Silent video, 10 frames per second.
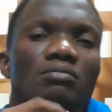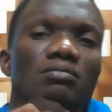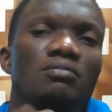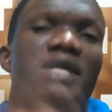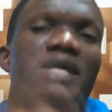
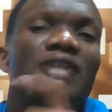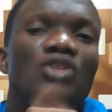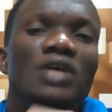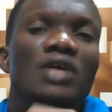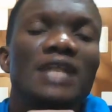Be as
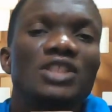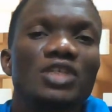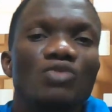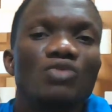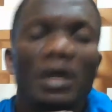young as
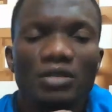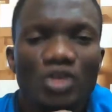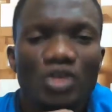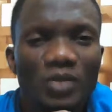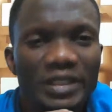Yeshua,
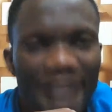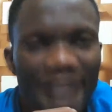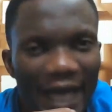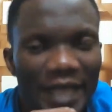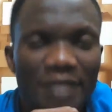you will
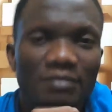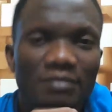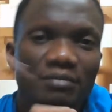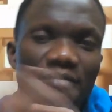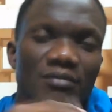die.
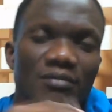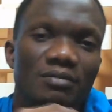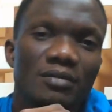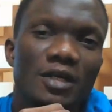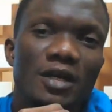
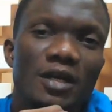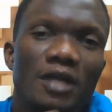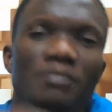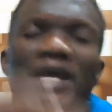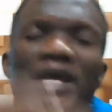
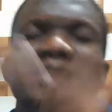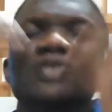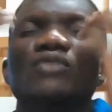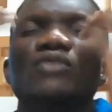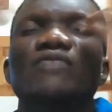Be as
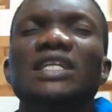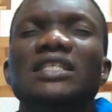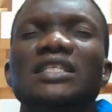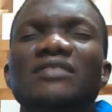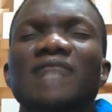
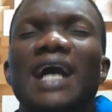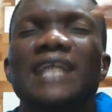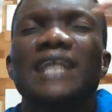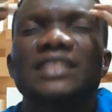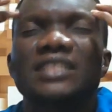innovative
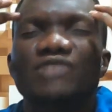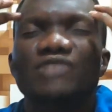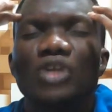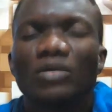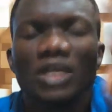as Steve
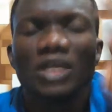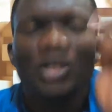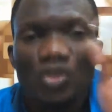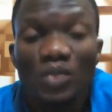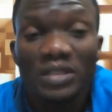Jobs,
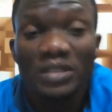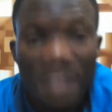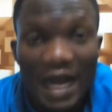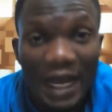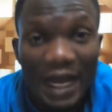you will
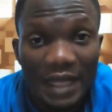die.